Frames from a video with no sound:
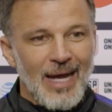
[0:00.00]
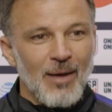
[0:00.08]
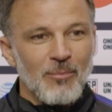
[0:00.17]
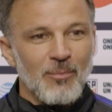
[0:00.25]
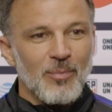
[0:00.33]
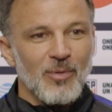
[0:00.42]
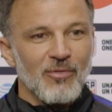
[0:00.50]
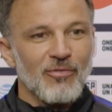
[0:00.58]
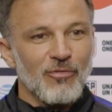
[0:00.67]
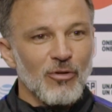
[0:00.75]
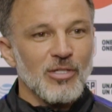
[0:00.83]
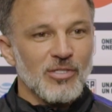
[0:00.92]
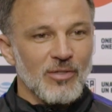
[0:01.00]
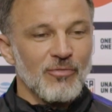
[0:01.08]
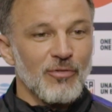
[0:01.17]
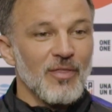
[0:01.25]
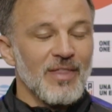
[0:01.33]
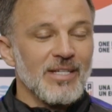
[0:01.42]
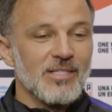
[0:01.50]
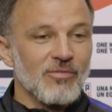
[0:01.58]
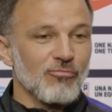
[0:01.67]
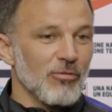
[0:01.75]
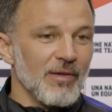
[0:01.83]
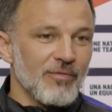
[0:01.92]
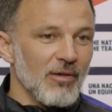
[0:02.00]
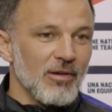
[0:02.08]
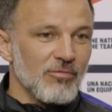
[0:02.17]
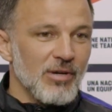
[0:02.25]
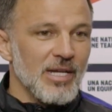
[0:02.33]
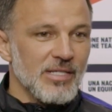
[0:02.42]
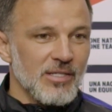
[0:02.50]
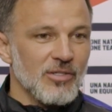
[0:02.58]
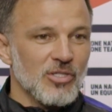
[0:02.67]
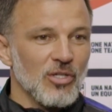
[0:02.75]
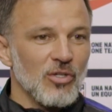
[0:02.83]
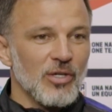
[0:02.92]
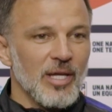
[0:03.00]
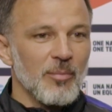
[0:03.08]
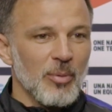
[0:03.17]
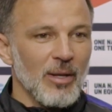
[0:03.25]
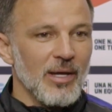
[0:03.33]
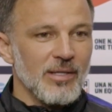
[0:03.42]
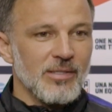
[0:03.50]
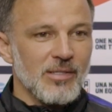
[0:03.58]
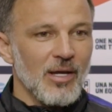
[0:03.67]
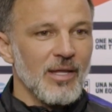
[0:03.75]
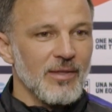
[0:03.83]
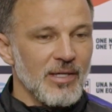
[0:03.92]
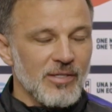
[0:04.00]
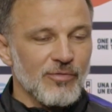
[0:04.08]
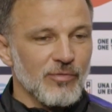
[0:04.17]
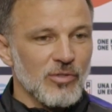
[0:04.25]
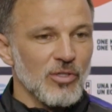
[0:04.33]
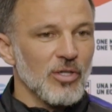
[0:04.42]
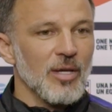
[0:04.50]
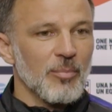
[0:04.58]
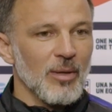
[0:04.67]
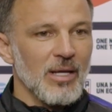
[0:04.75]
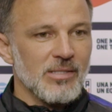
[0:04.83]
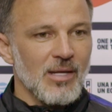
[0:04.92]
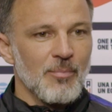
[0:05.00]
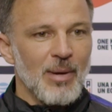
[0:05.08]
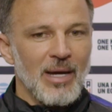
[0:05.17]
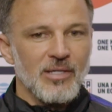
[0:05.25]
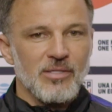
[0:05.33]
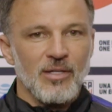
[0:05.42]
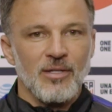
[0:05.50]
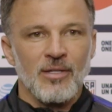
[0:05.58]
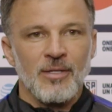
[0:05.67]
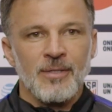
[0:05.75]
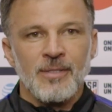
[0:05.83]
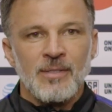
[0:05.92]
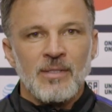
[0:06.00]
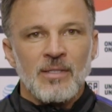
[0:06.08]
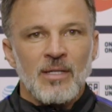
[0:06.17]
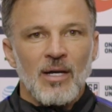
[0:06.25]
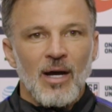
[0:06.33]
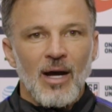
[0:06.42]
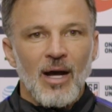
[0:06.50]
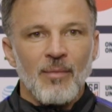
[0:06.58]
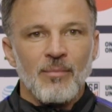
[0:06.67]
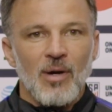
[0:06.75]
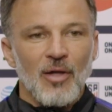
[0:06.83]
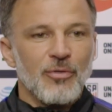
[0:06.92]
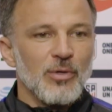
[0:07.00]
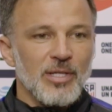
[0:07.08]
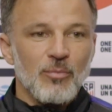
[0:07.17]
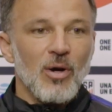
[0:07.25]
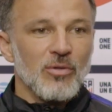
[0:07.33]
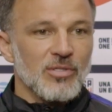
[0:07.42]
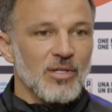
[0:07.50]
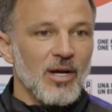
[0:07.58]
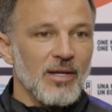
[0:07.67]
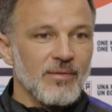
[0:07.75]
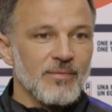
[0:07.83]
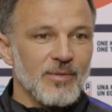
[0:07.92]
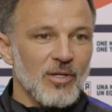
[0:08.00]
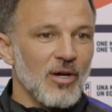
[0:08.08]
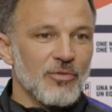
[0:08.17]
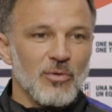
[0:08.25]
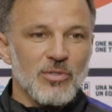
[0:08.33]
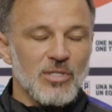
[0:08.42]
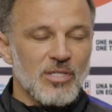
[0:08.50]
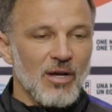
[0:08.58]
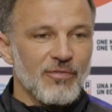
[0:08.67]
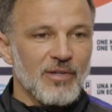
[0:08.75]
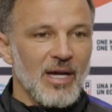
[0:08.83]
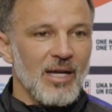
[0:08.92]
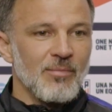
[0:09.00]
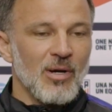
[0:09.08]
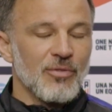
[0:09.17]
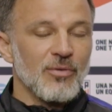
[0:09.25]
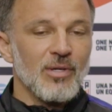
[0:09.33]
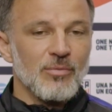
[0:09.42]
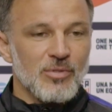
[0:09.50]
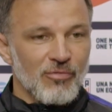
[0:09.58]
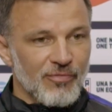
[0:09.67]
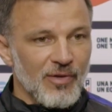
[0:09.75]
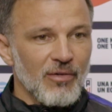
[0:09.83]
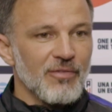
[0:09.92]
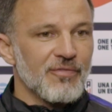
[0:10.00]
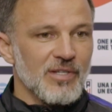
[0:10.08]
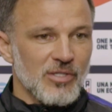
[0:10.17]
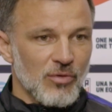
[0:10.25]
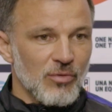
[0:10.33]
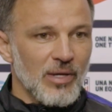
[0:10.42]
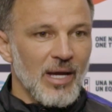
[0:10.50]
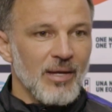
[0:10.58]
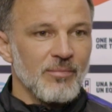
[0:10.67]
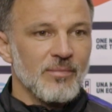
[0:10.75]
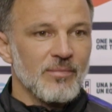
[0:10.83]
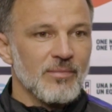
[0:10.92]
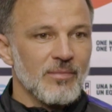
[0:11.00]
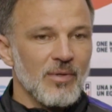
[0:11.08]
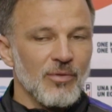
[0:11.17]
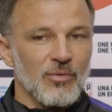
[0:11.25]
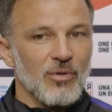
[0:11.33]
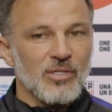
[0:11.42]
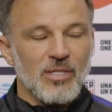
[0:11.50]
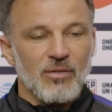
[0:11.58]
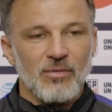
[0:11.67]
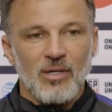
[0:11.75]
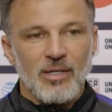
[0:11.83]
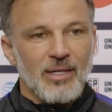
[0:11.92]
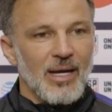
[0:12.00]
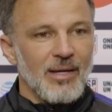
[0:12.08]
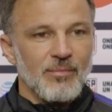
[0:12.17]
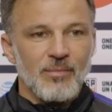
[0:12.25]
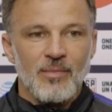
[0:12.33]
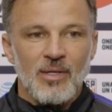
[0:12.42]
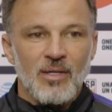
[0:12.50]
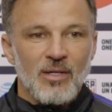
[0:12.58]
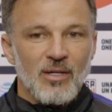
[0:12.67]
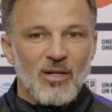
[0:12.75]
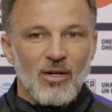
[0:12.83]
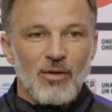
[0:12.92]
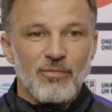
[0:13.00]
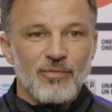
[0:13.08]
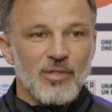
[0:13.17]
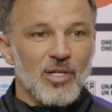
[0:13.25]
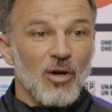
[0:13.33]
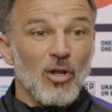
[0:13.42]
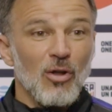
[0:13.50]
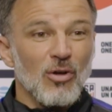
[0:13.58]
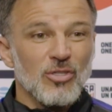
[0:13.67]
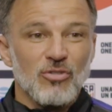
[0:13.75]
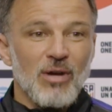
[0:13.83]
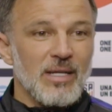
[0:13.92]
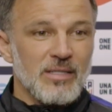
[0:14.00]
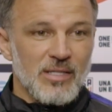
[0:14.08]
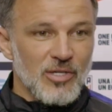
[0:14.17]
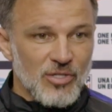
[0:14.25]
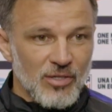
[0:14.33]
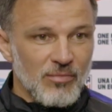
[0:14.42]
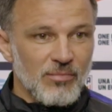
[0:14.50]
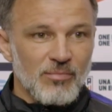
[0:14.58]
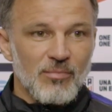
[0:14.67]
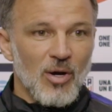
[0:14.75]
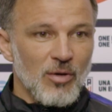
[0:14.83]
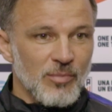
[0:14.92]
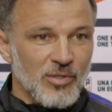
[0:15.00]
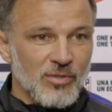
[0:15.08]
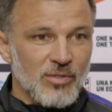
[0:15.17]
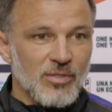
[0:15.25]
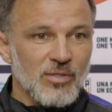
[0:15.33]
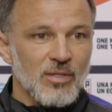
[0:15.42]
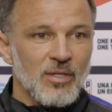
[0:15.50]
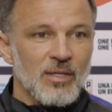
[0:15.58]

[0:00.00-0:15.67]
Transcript: camp for a t for this re very reason to look at players like this, to look at players like Paxton. Um, I thought he did well tonight. You know, I thought it was a tough game. I thought it was a very physical game. I thought it was a, a game of you know a lot of transition moments